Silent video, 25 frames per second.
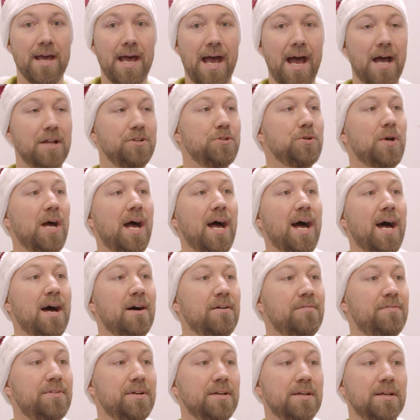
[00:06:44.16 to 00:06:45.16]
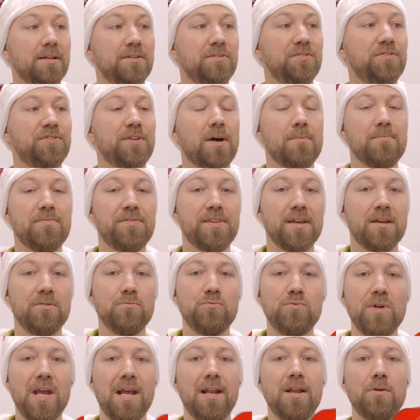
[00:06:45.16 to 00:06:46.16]
And you have
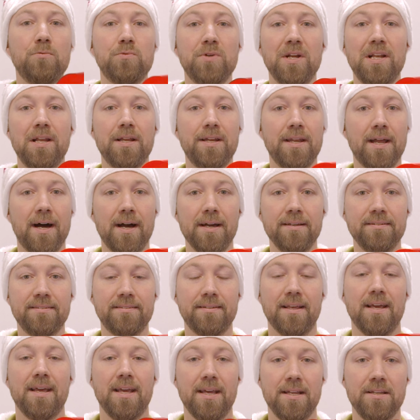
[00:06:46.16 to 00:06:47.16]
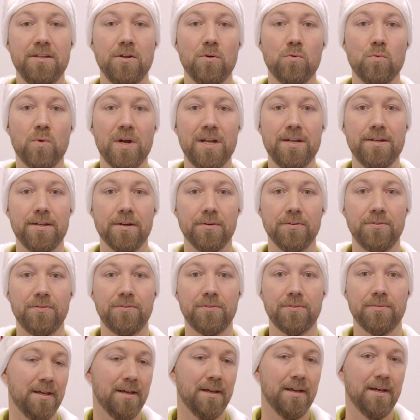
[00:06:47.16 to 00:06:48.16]
something really, really nice in your
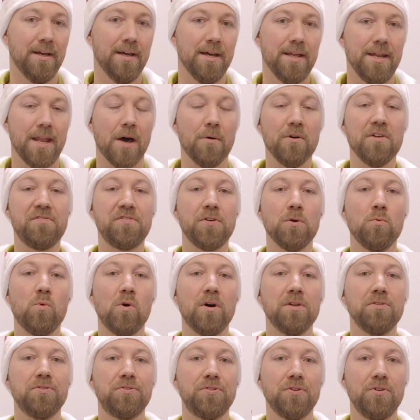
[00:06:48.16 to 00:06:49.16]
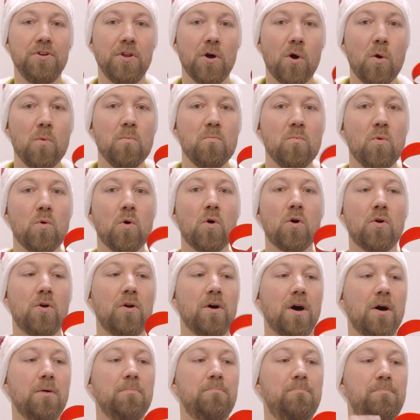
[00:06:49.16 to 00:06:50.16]
windows. Now, if you want to know
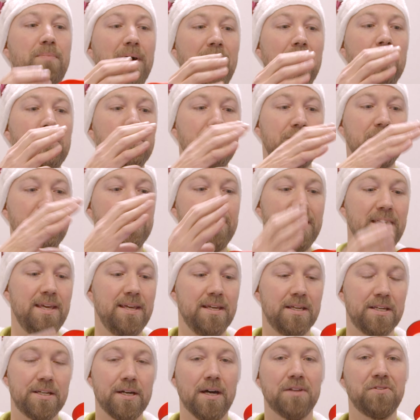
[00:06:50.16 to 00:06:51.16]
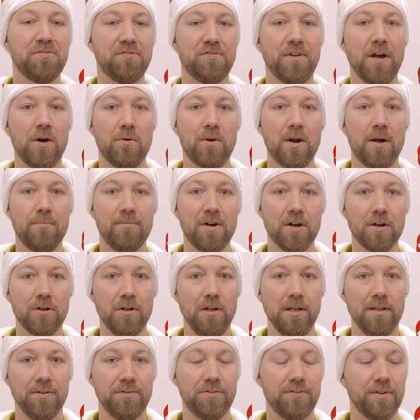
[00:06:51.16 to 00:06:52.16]
more about the cut flower
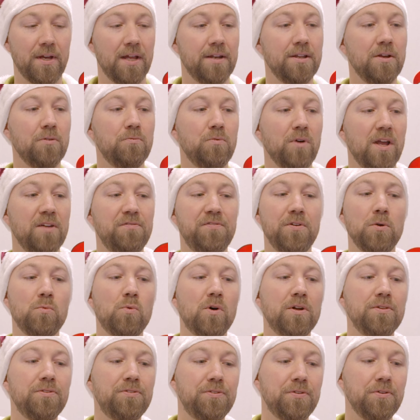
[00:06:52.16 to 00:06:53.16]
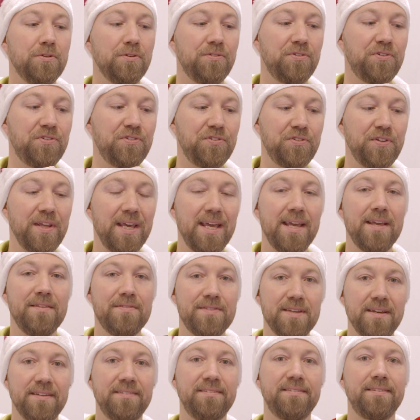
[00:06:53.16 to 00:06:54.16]
amaryllis, and if you want to see
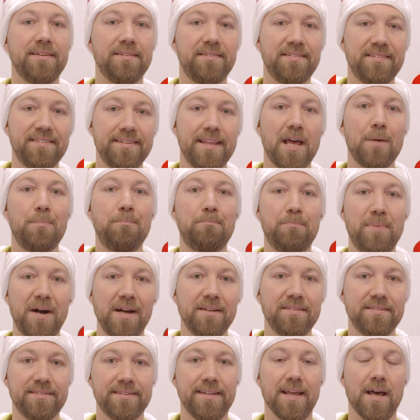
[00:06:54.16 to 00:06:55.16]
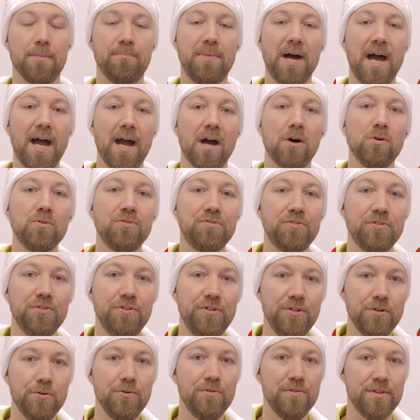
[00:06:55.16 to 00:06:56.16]
this step by step, how to
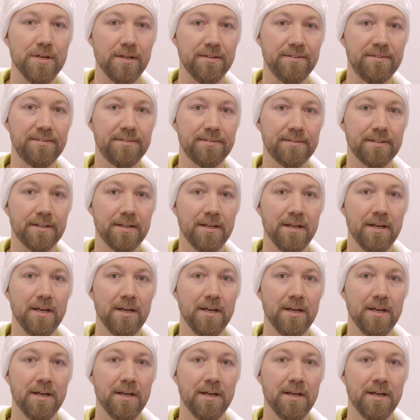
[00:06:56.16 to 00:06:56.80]
do this,